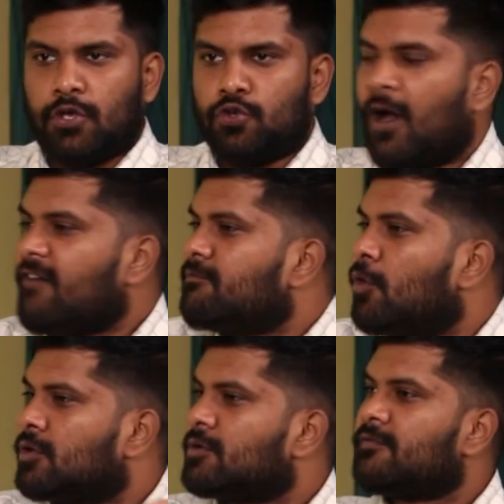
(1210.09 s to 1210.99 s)
you have
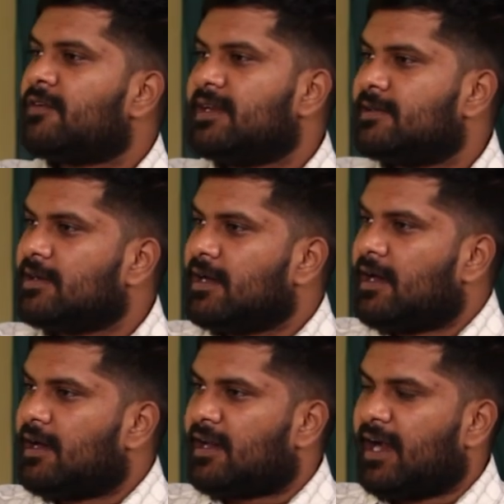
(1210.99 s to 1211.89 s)
more to fill,
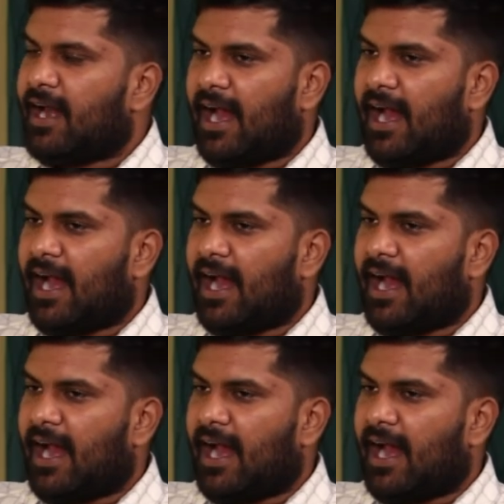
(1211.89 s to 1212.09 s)
right?